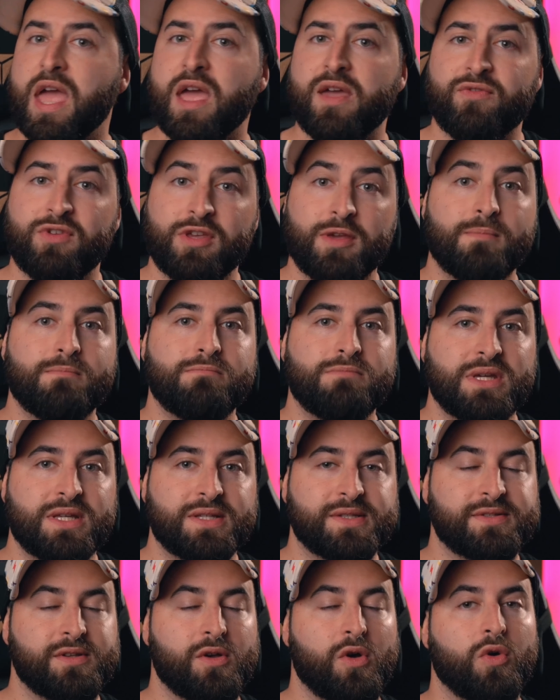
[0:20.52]
heavy
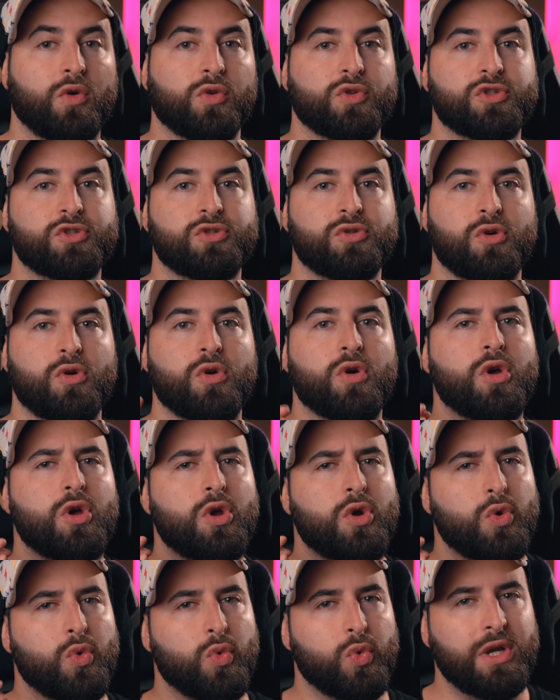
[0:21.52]
means also
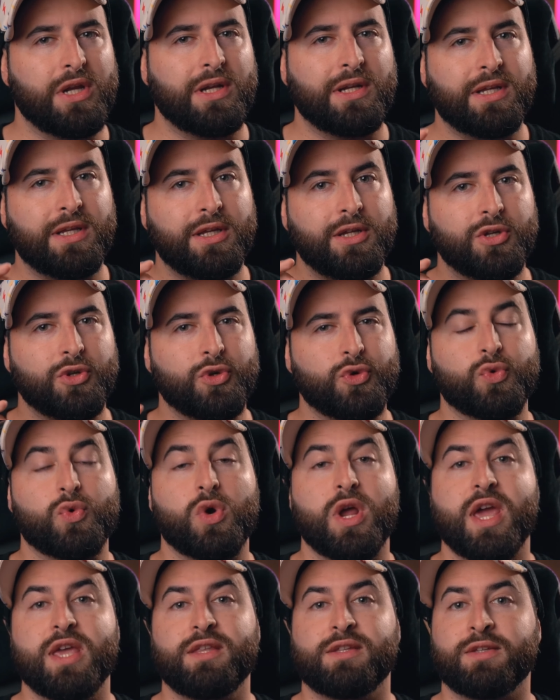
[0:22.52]
really
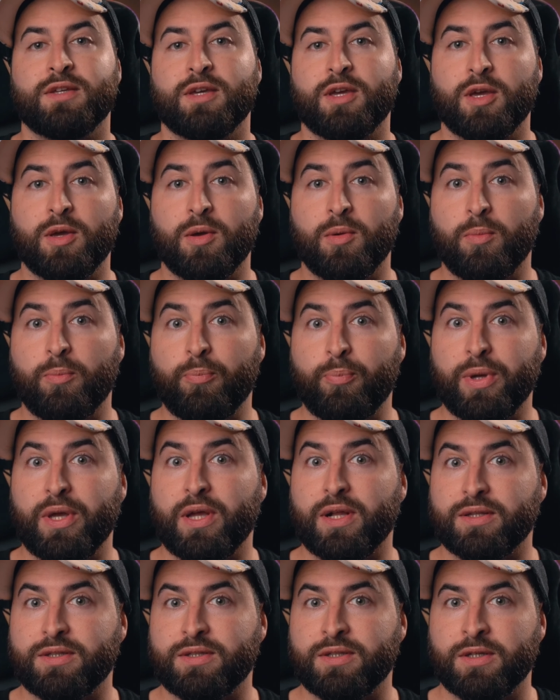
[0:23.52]
great
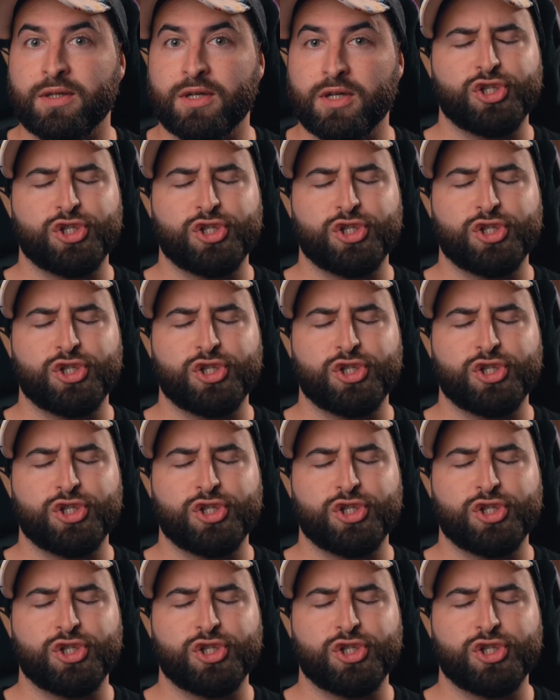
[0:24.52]
build.